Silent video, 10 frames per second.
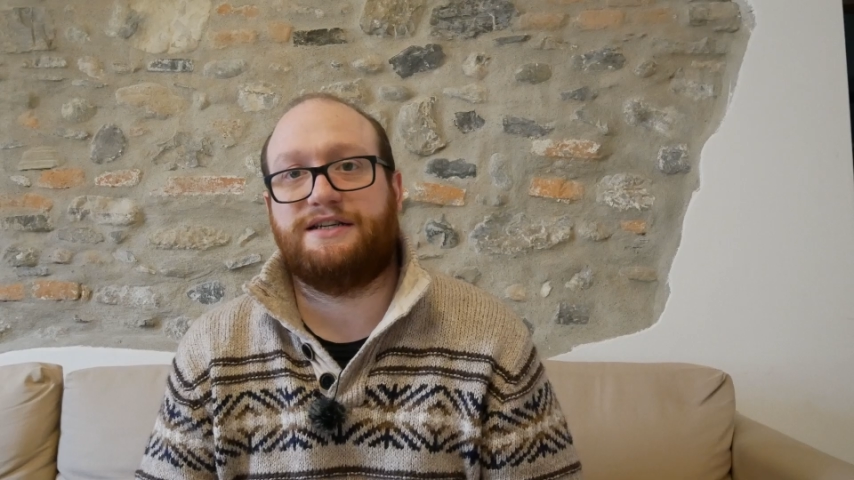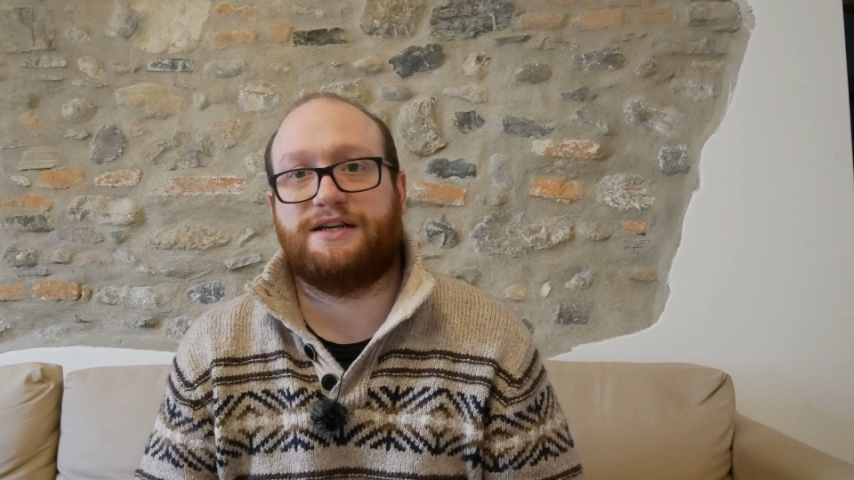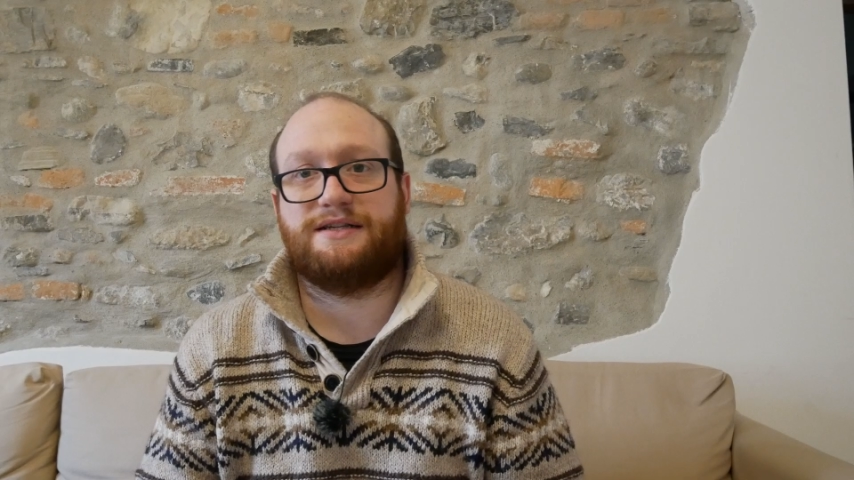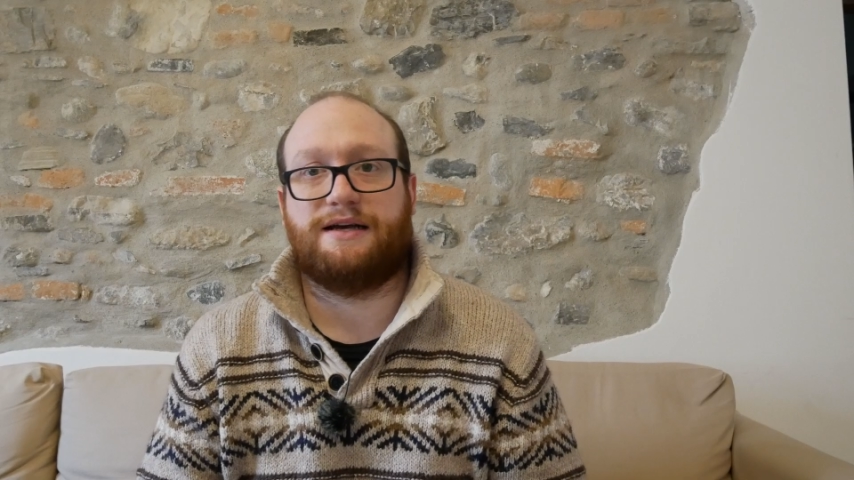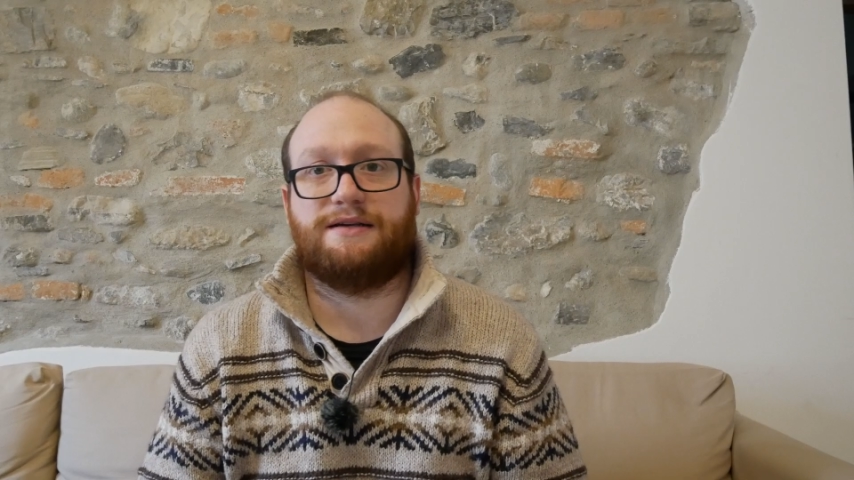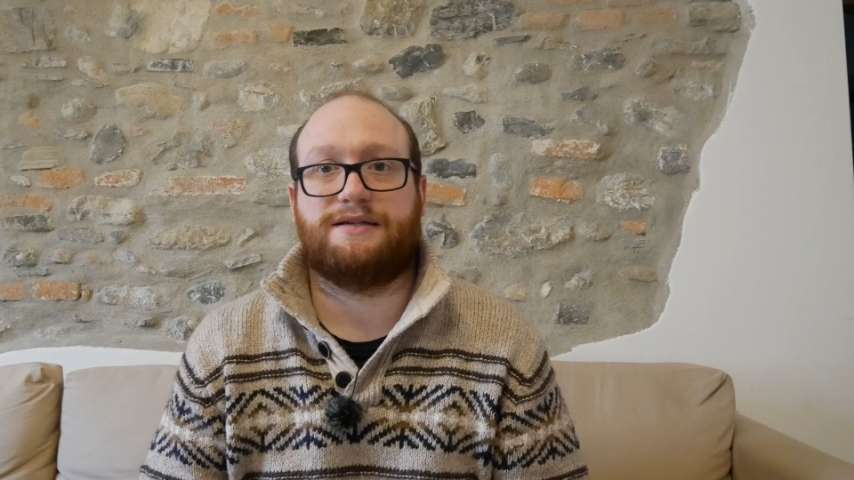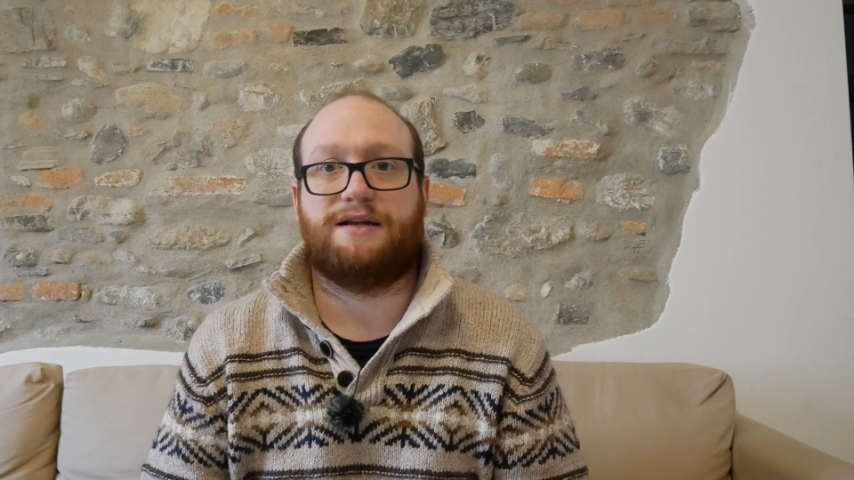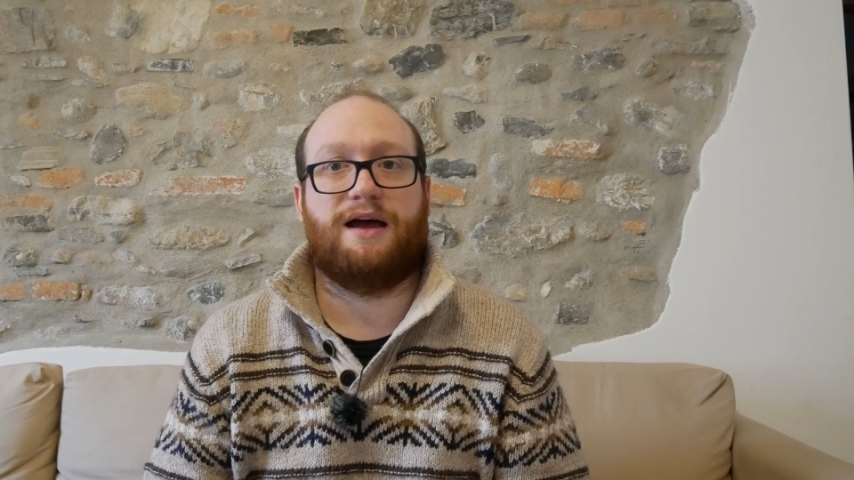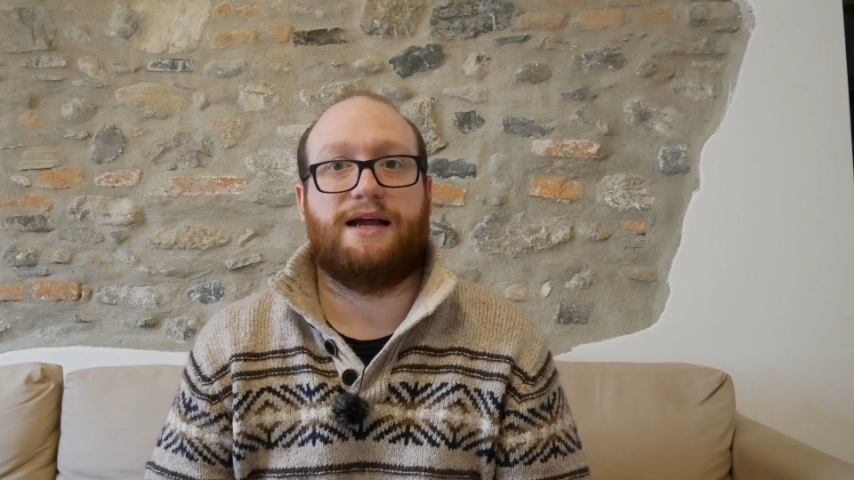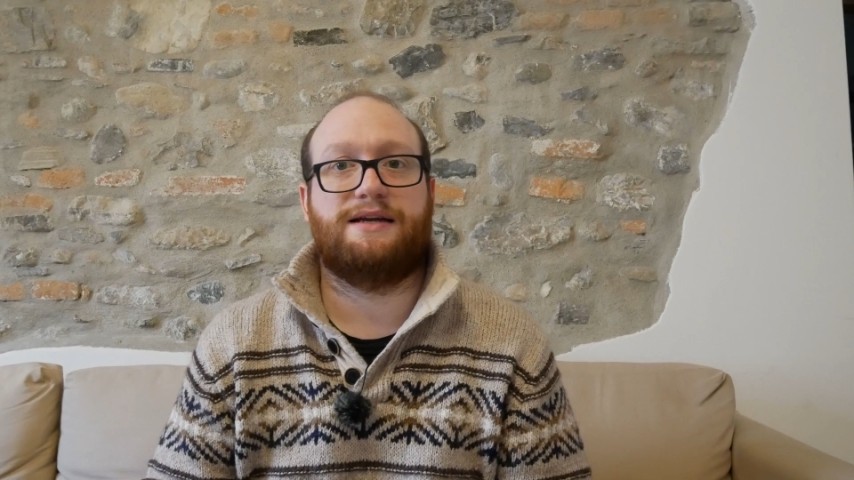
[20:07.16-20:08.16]
HSL
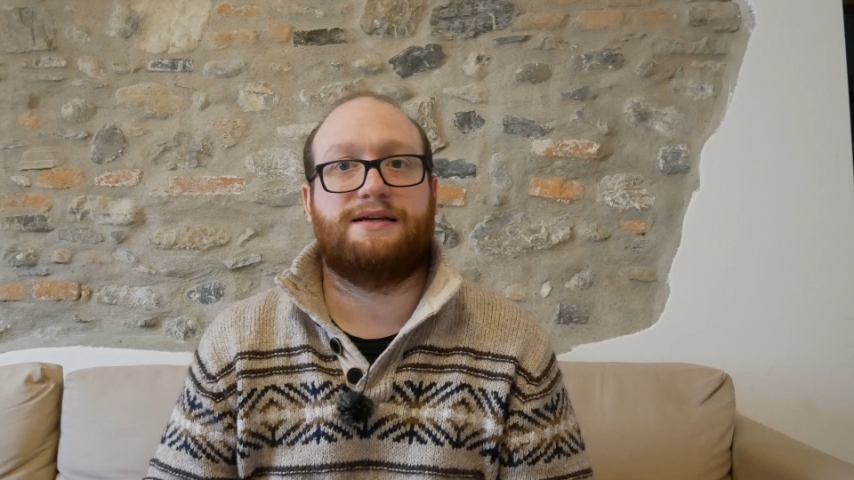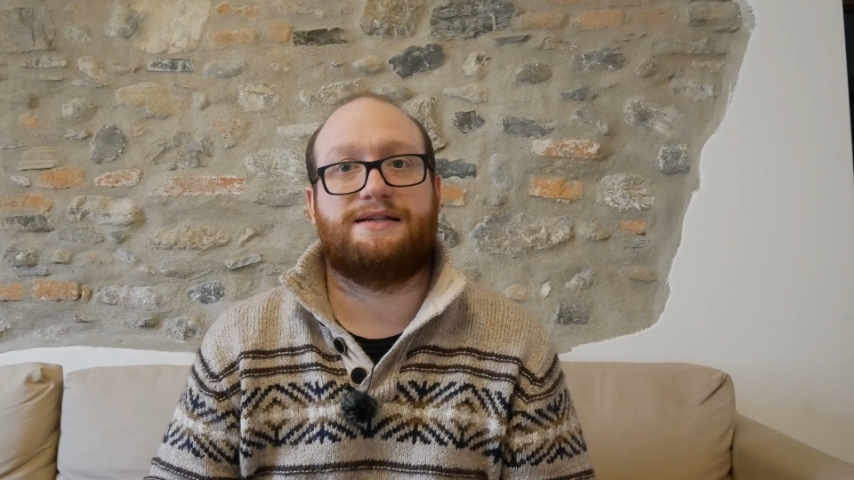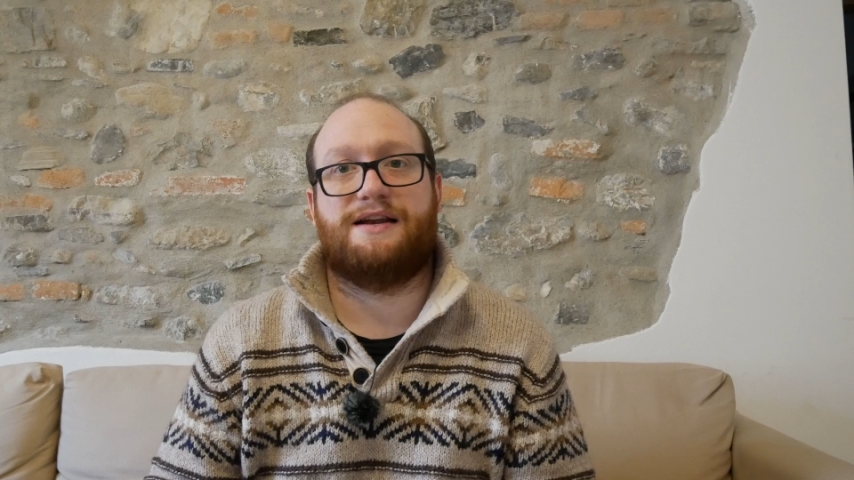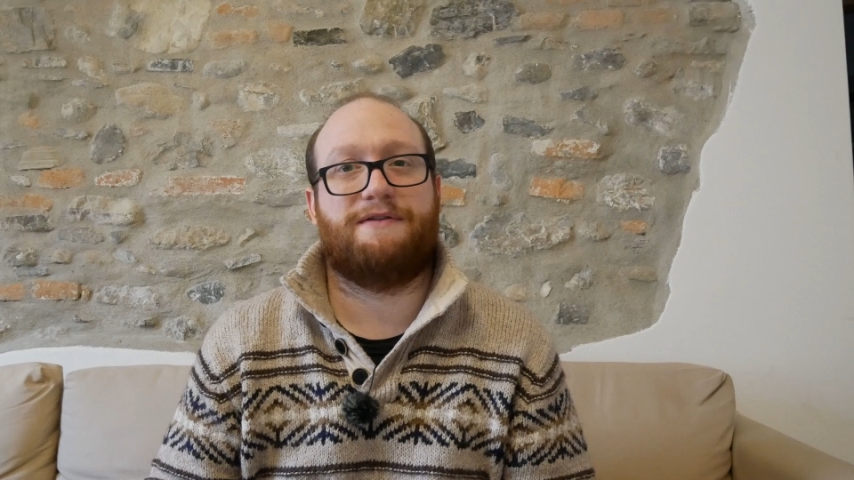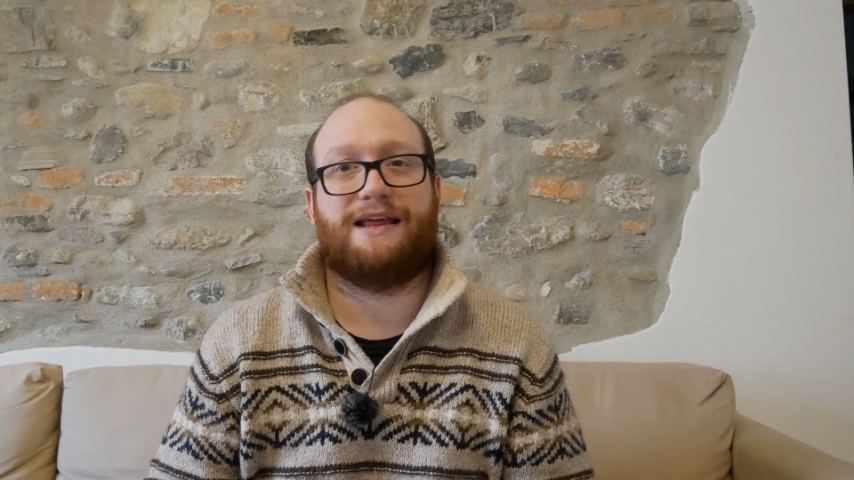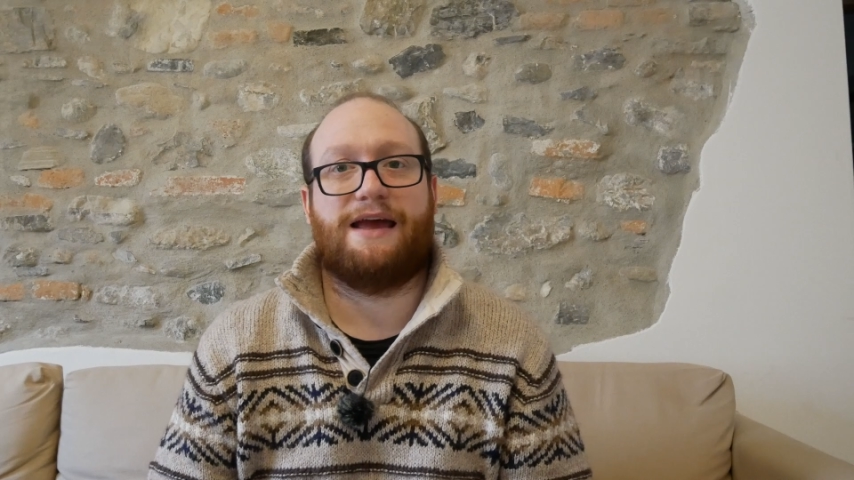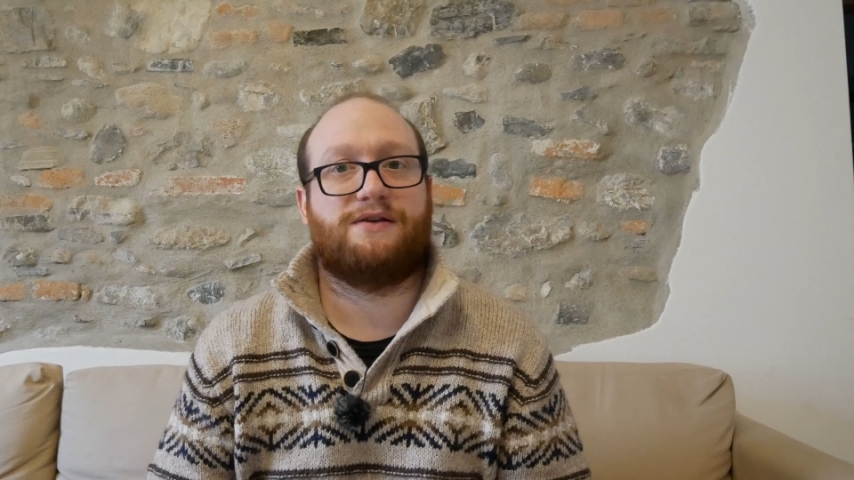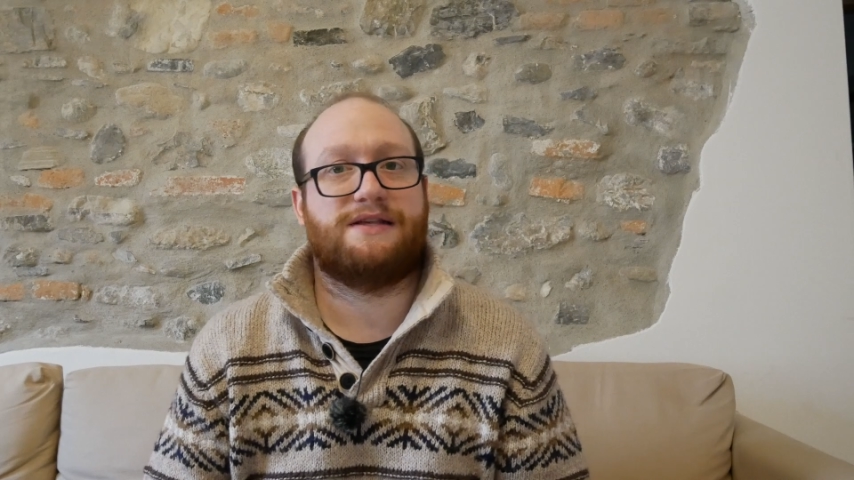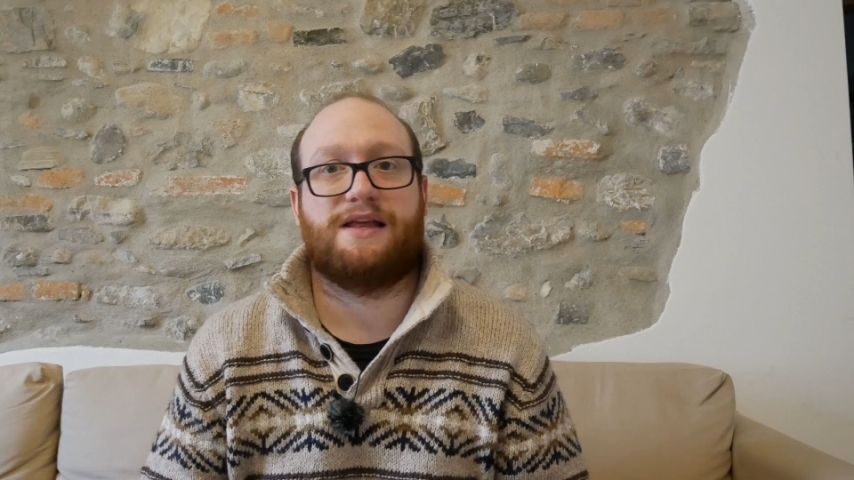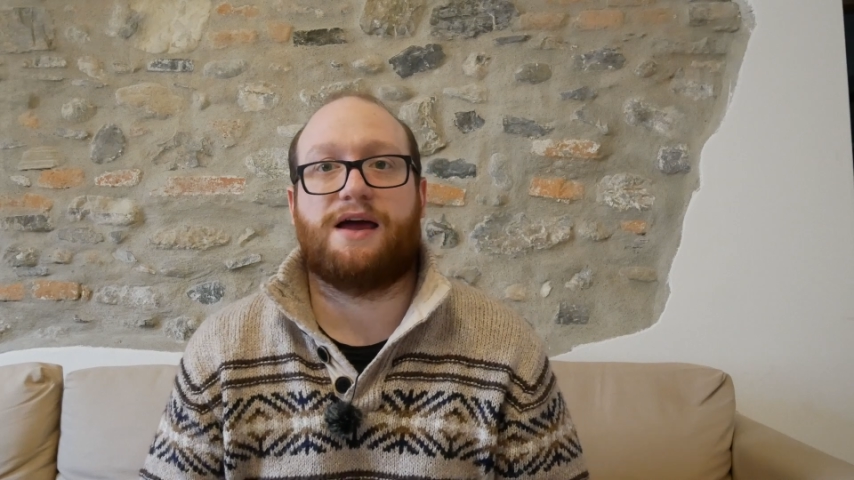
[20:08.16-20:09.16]
sliders and everything else,